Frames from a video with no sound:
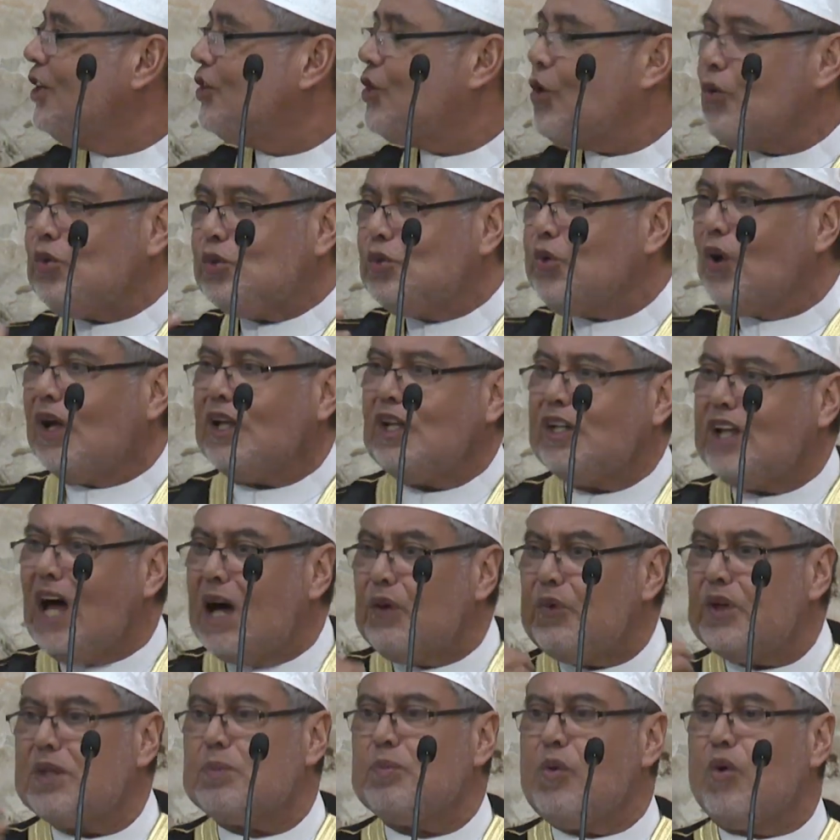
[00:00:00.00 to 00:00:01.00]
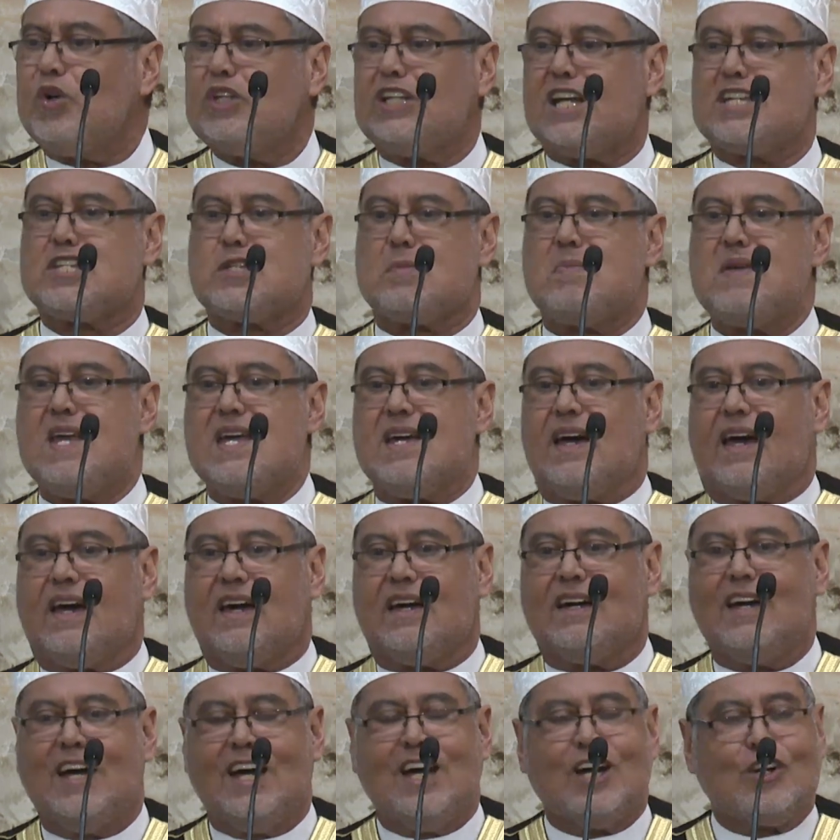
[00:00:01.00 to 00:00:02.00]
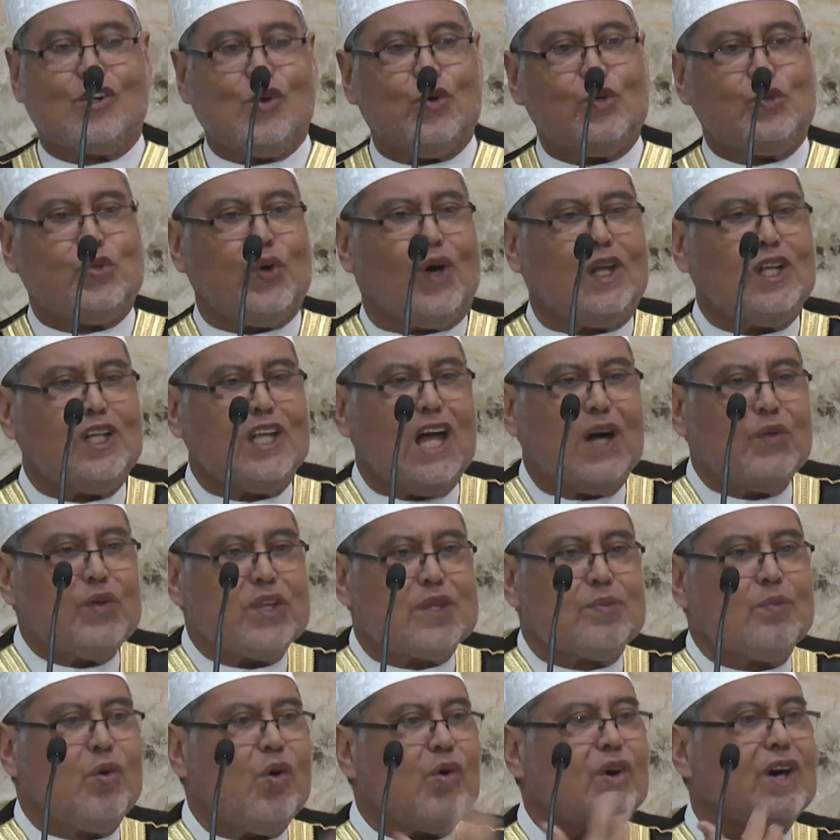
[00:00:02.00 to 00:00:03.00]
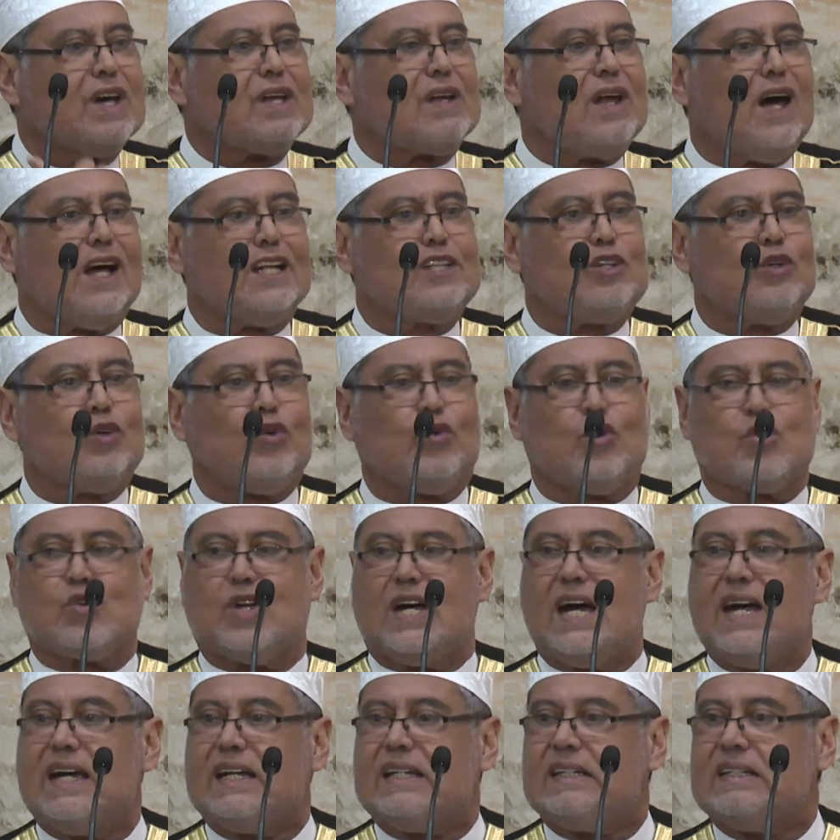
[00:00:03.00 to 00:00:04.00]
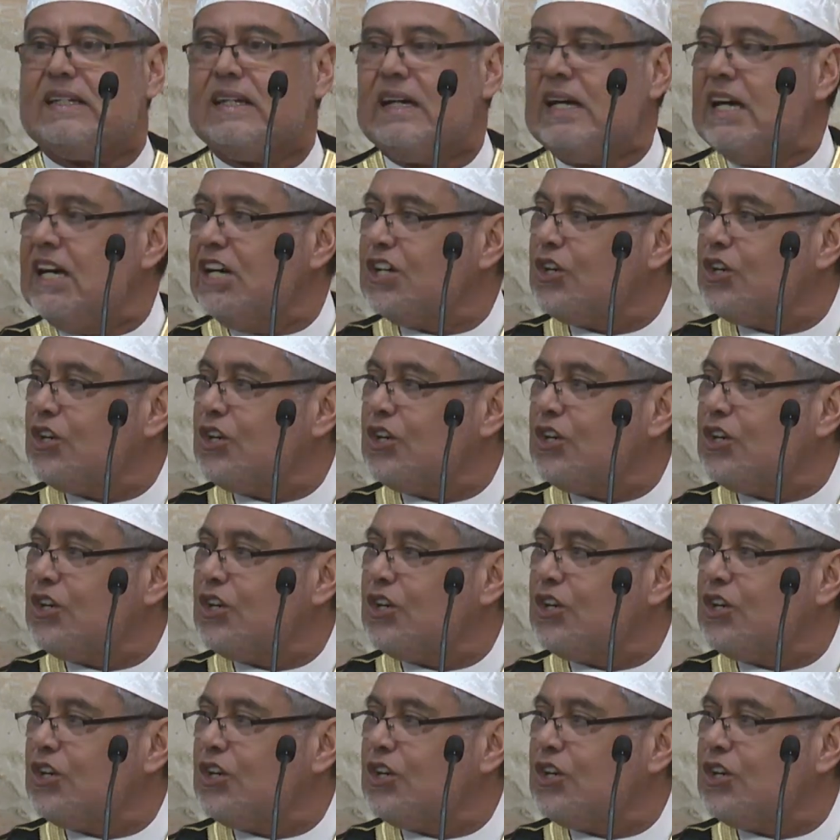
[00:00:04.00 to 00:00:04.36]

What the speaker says: Go to Allah with more tasbih. Go to Allah with more qira'at al-Qur'an.